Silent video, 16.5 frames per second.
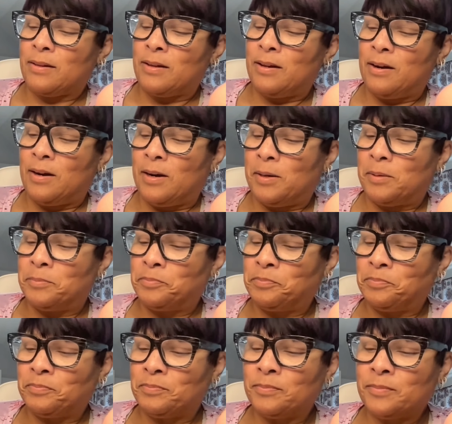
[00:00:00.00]
um,
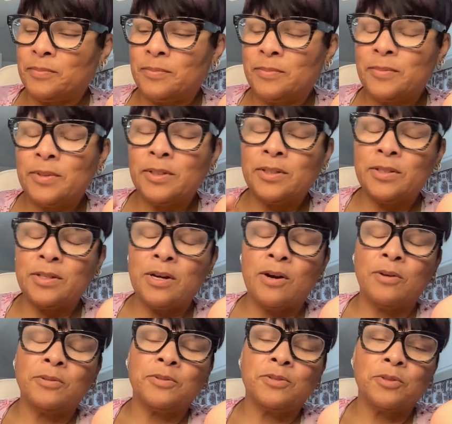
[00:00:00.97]

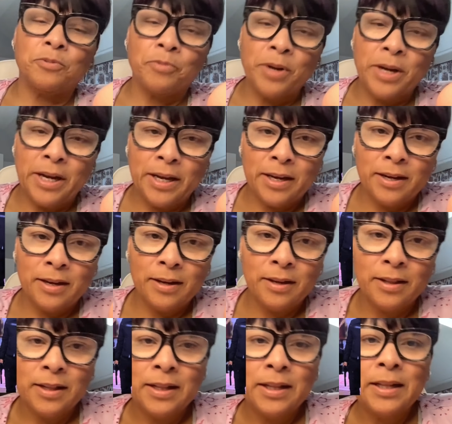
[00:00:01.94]
so Tariq
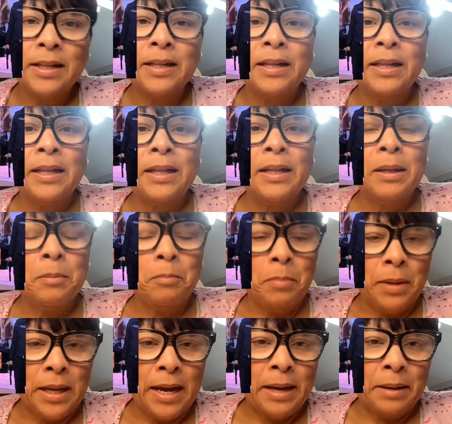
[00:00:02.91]

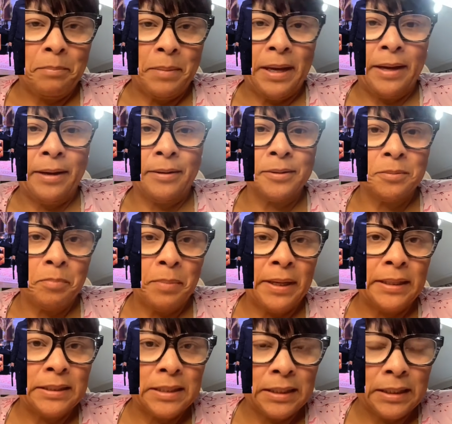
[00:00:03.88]
blackmails
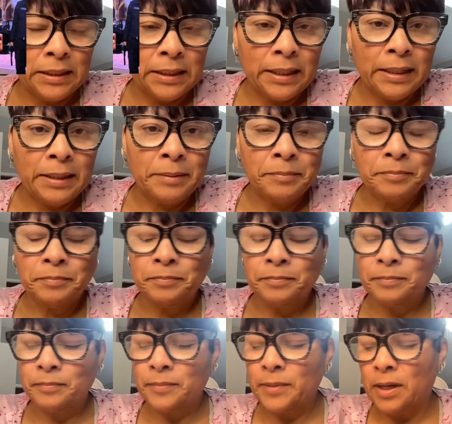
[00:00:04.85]
basically
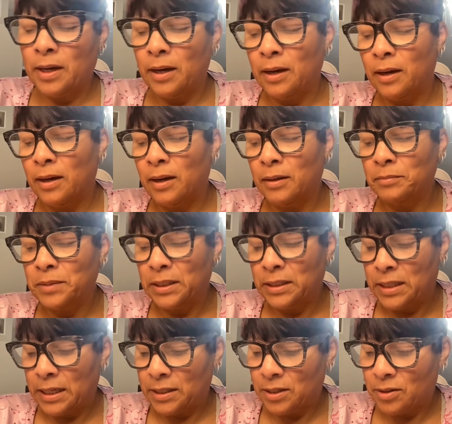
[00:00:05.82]
uh,
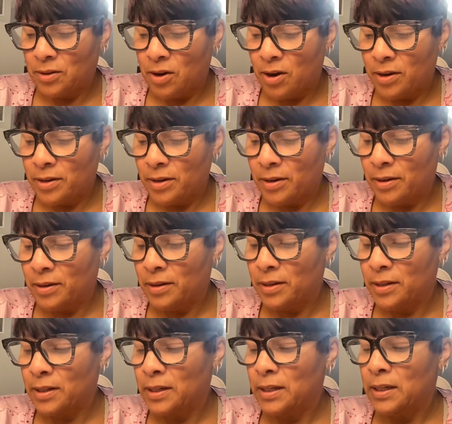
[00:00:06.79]
Detective Carter
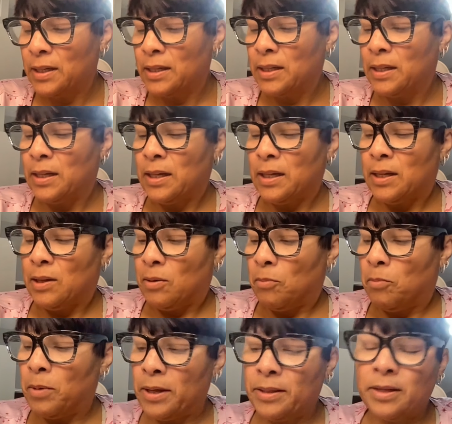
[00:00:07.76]

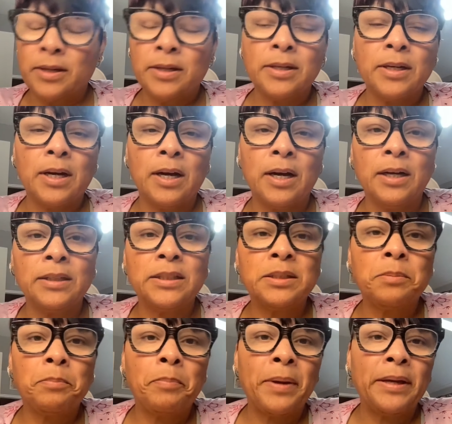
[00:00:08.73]
with a, a
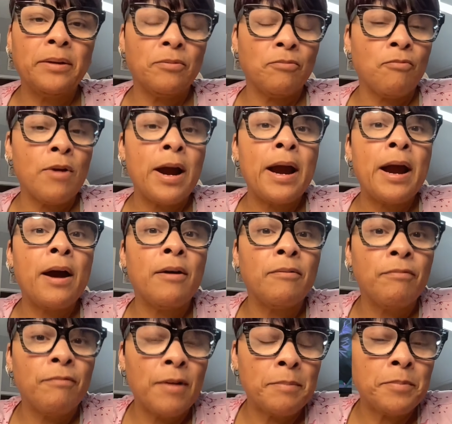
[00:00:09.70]
spent round
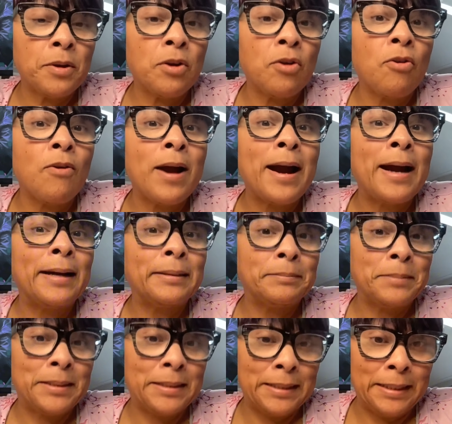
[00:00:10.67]
from the crime
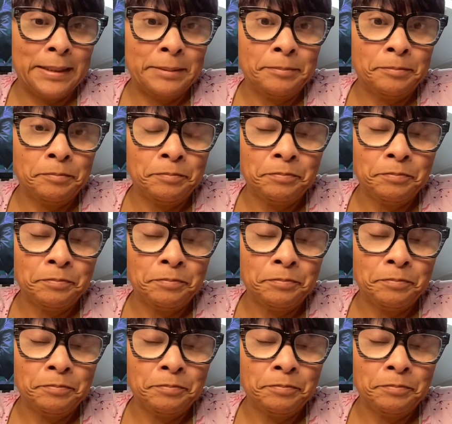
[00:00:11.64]
scene